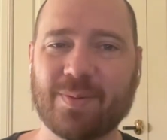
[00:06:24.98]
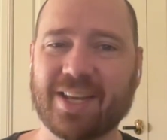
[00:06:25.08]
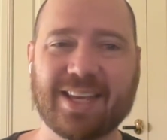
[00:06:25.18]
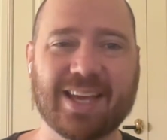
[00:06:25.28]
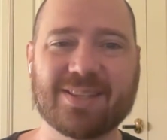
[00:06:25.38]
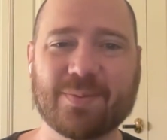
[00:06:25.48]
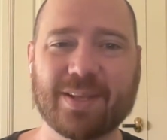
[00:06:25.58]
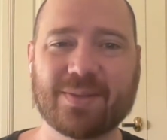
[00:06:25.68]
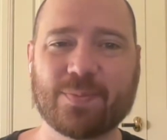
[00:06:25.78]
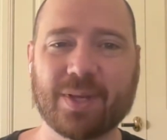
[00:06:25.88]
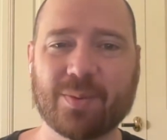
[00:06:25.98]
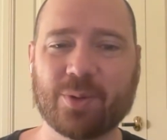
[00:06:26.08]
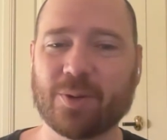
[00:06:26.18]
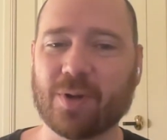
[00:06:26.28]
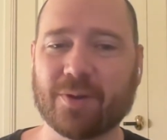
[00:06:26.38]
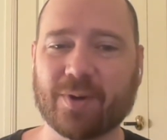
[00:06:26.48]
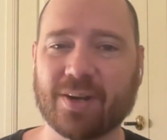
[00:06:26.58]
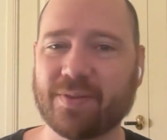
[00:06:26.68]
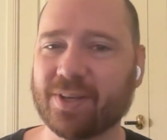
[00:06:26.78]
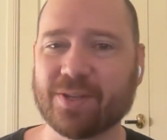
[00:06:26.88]
Yeah, it's been a pretty wild
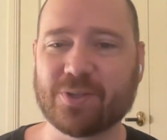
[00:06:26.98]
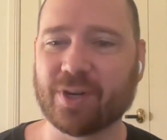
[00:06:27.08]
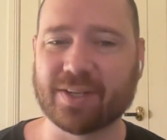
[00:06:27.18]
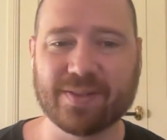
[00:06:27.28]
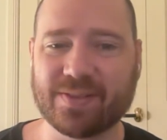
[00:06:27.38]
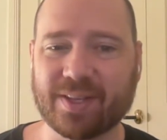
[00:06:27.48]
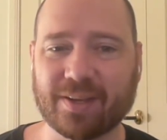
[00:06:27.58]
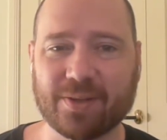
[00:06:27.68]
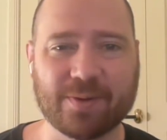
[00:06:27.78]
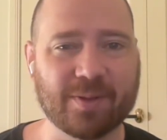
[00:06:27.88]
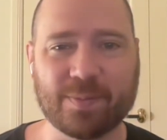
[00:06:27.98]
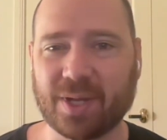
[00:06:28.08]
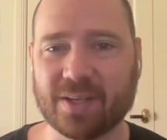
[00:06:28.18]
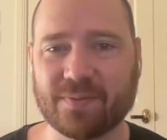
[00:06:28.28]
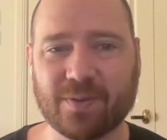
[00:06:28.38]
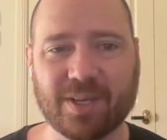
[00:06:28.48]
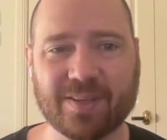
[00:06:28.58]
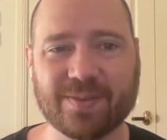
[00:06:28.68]
ride for the construction sector in the past few years.